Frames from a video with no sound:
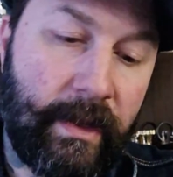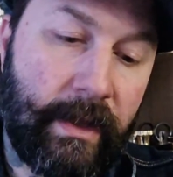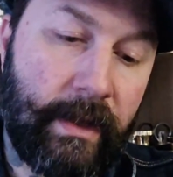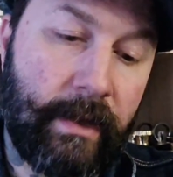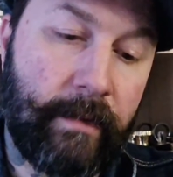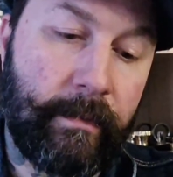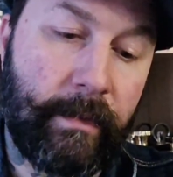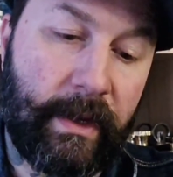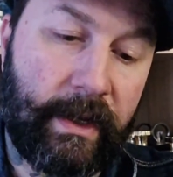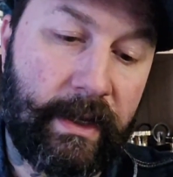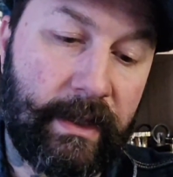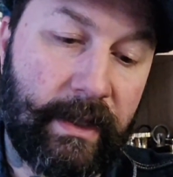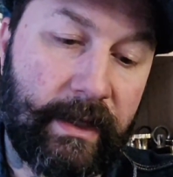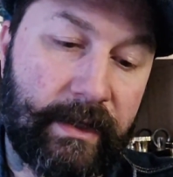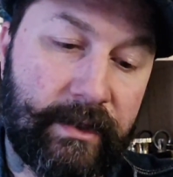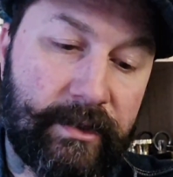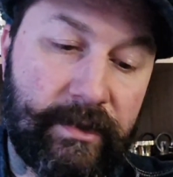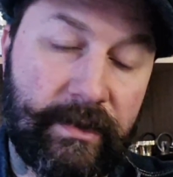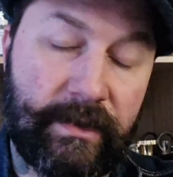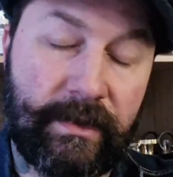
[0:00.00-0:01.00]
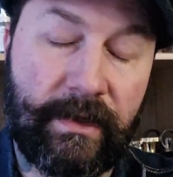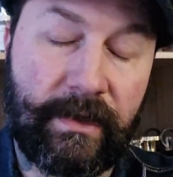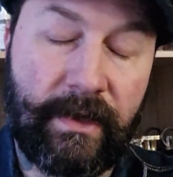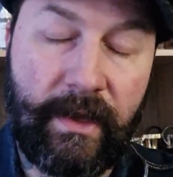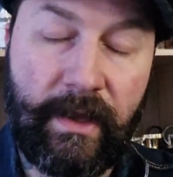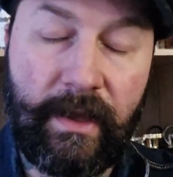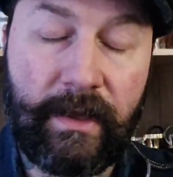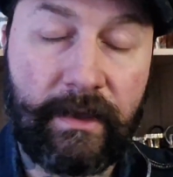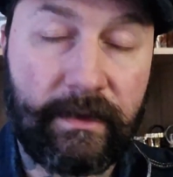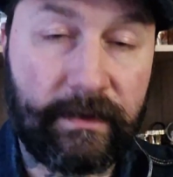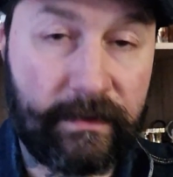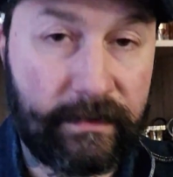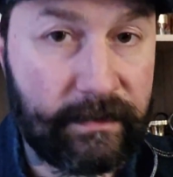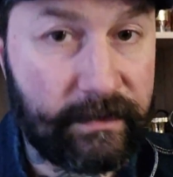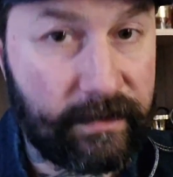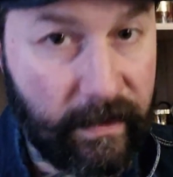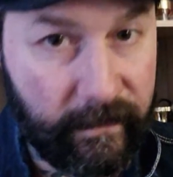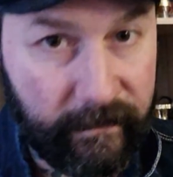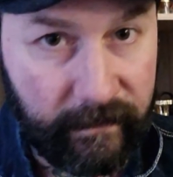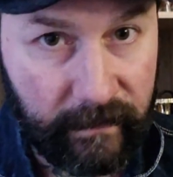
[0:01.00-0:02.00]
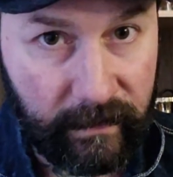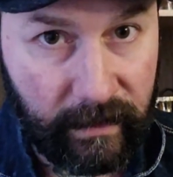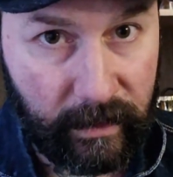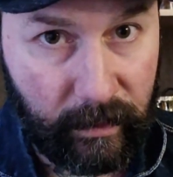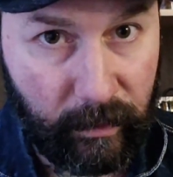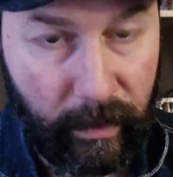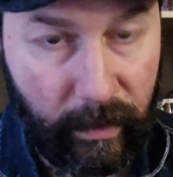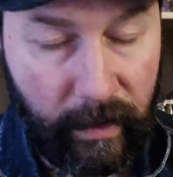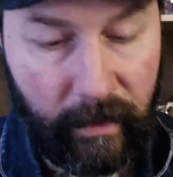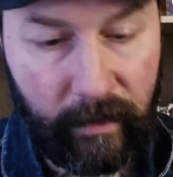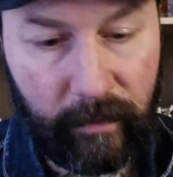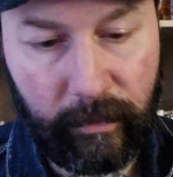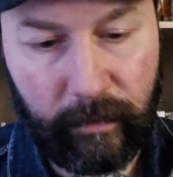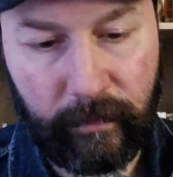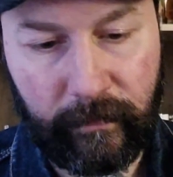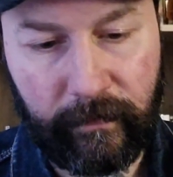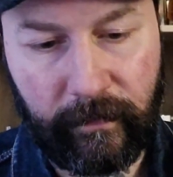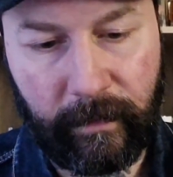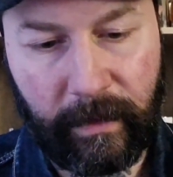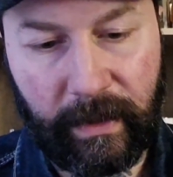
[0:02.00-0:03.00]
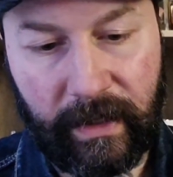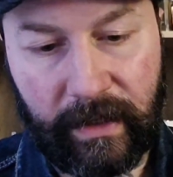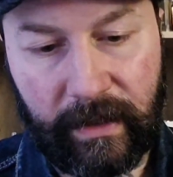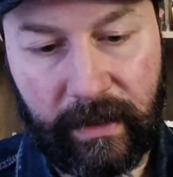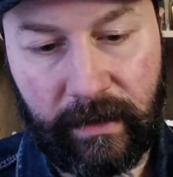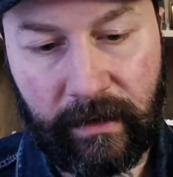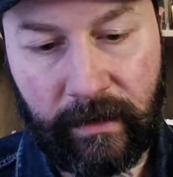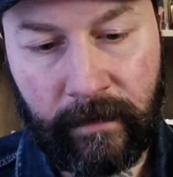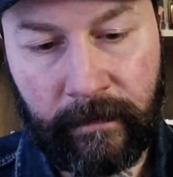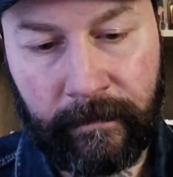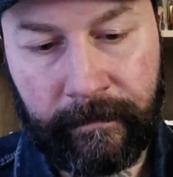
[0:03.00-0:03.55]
in my collection. Definitely wearable for me.